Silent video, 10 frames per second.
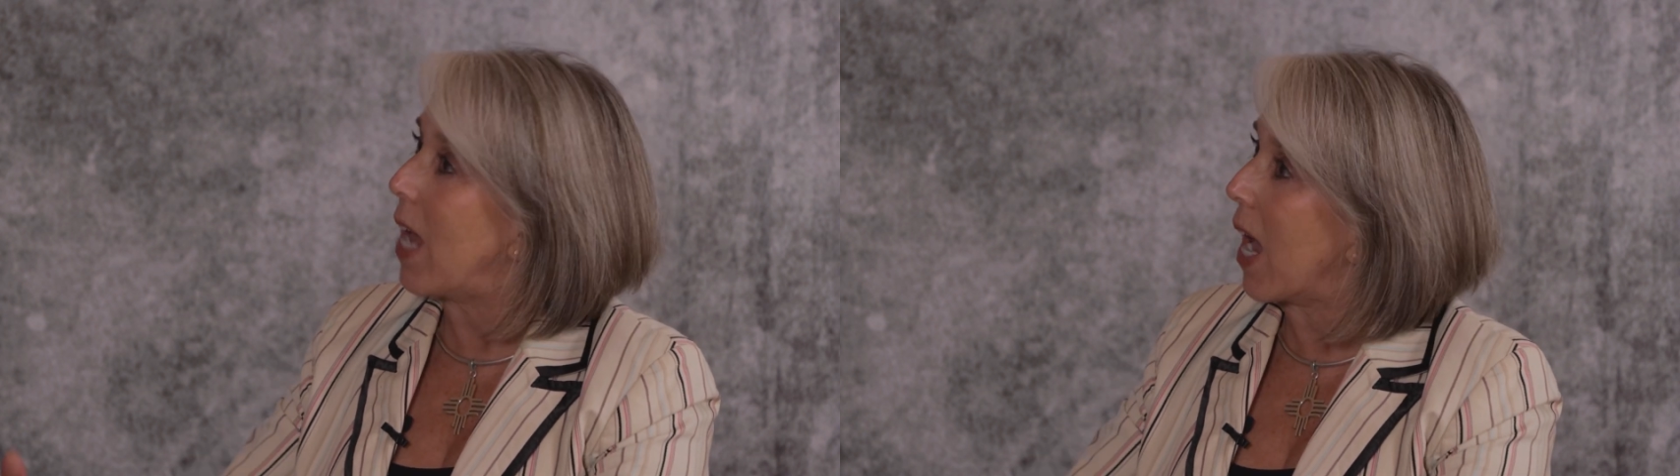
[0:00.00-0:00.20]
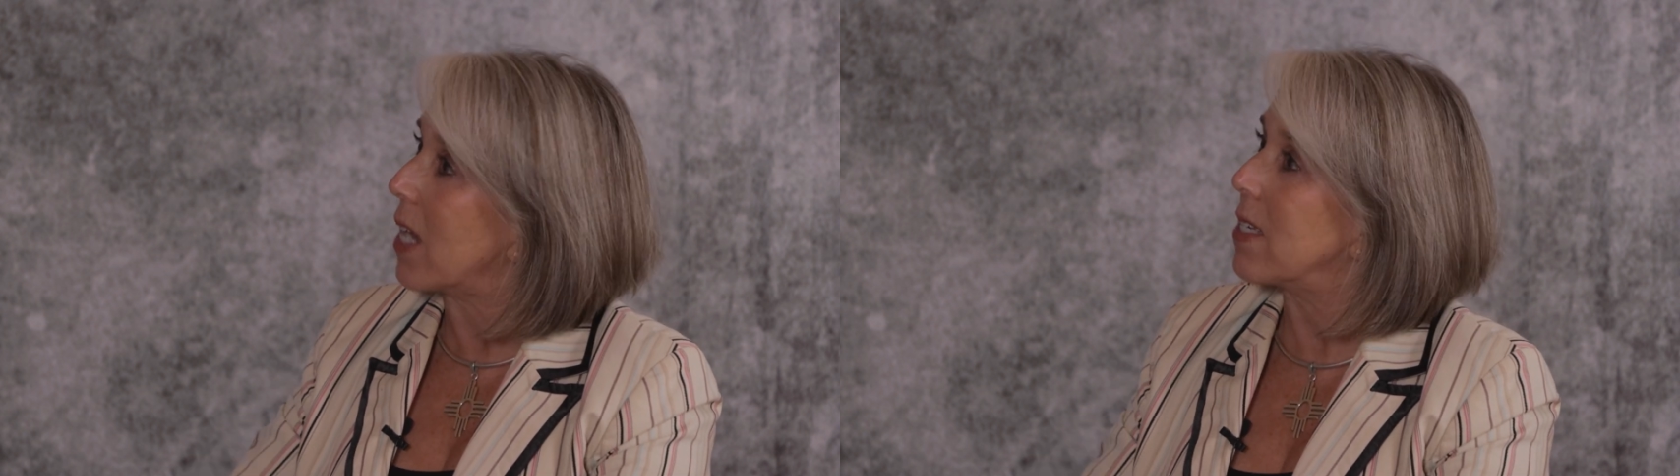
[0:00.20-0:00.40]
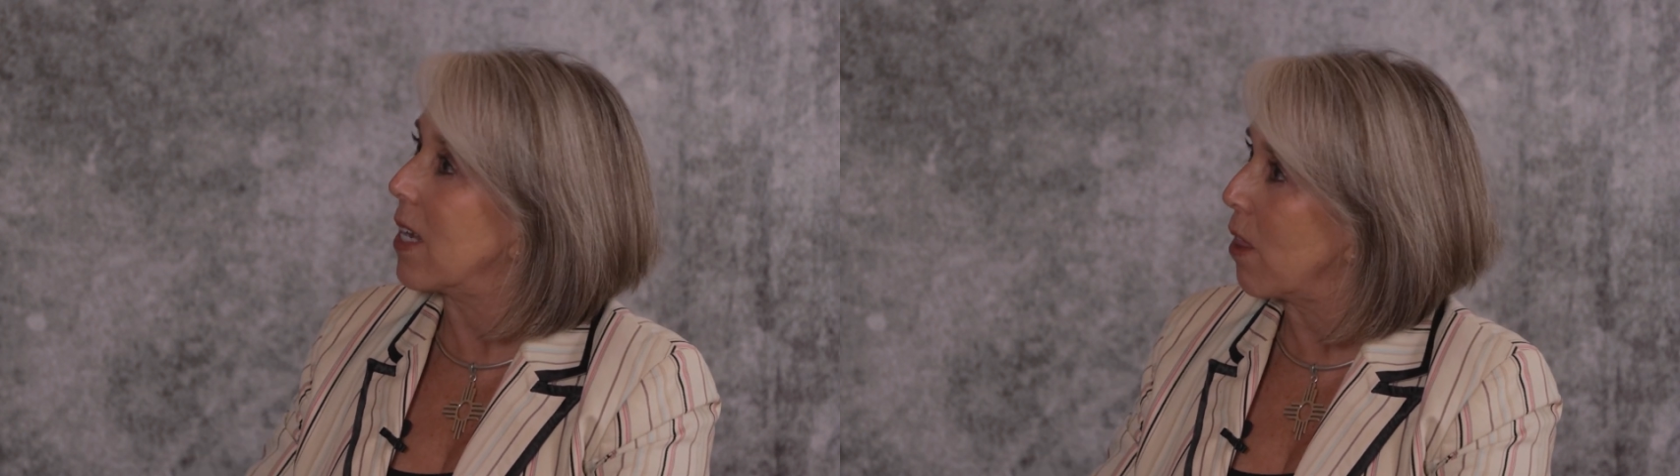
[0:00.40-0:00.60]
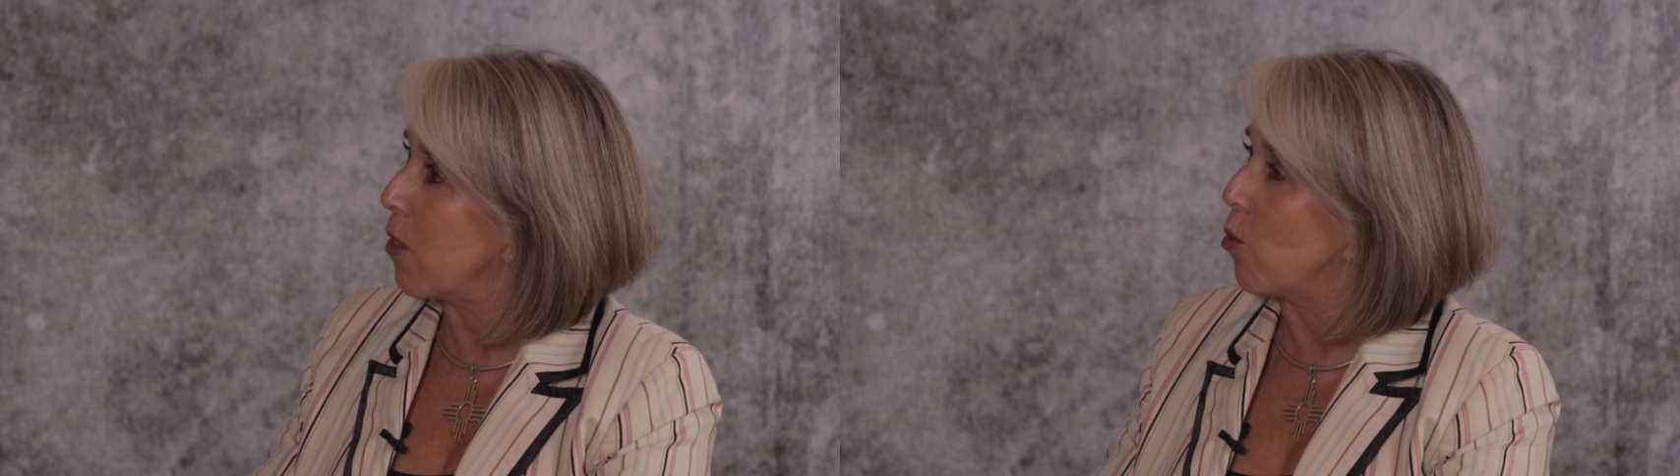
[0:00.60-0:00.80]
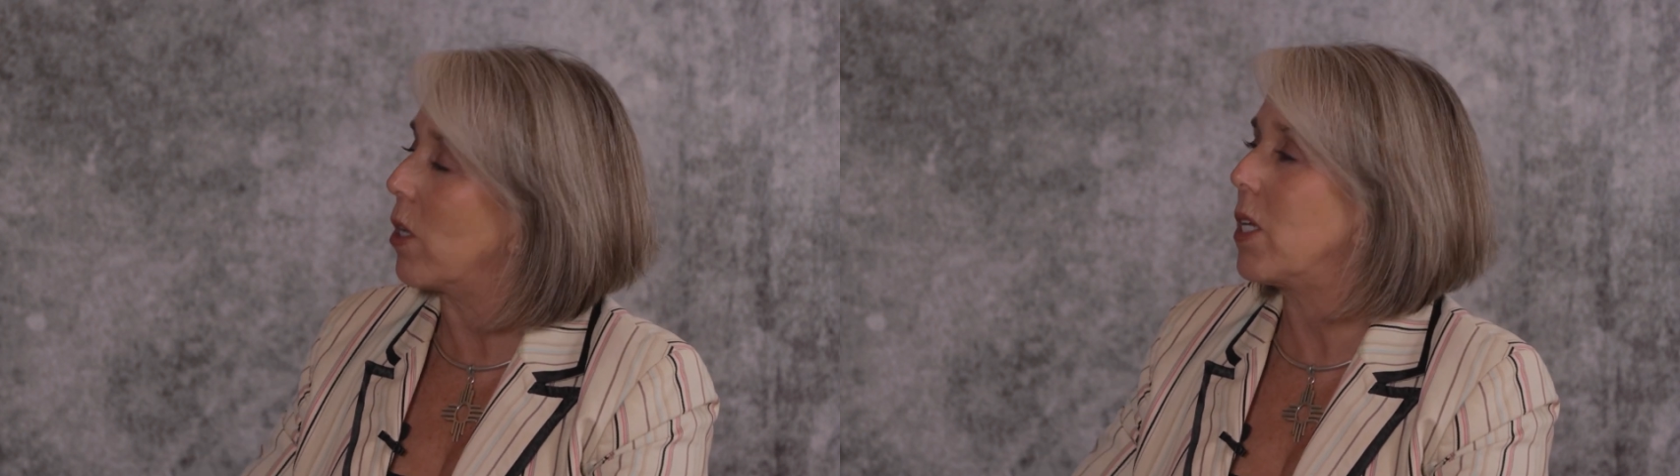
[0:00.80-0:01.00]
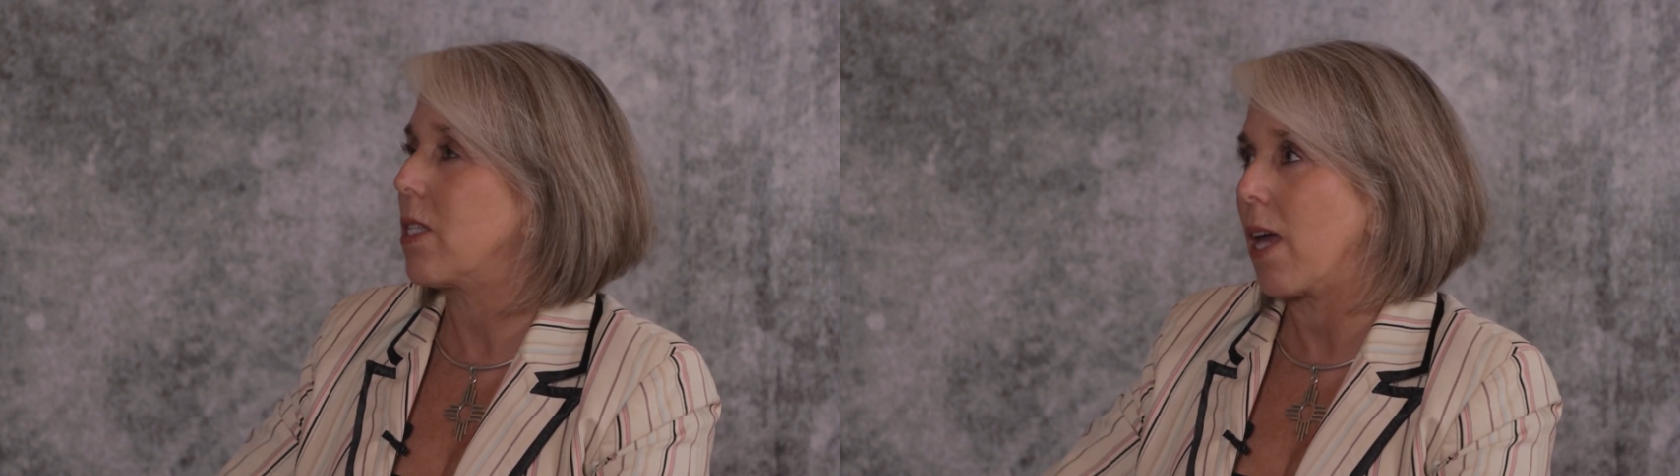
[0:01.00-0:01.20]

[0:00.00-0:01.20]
taxing authorities.